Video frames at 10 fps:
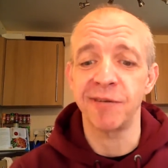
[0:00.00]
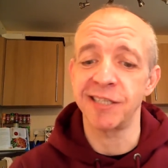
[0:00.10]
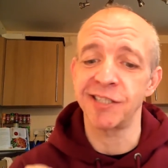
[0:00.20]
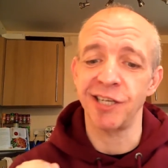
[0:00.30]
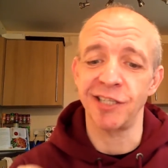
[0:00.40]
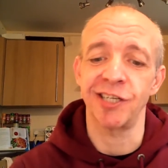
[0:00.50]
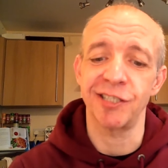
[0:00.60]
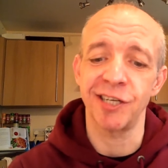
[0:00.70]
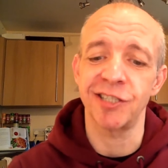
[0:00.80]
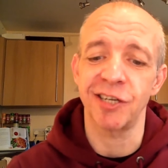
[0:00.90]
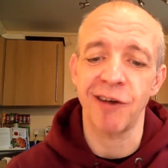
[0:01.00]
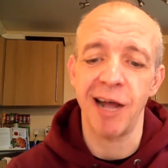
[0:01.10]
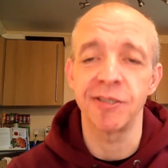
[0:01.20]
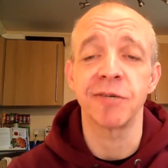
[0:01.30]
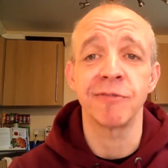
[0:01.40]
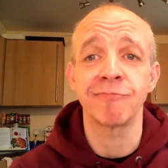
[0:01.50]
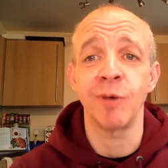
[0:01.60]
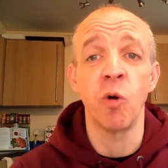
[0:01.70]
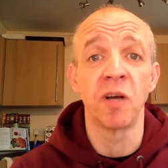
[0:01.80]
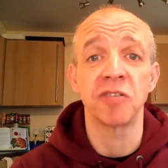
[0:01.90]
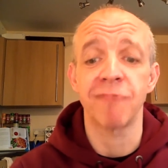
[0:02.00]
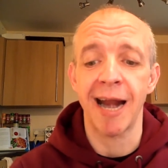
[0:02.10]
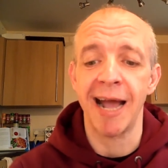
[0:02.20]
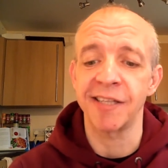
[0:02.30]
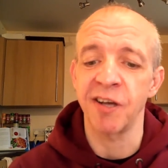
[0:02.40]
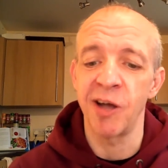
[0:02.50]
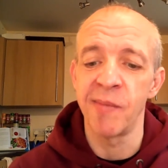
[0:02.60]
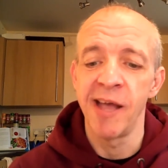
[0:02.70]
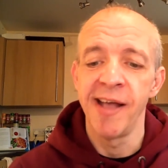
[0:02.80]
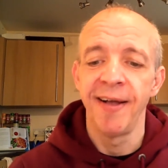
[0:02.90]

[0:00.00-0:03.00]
We had such a, such a crack until we almost ran out of time.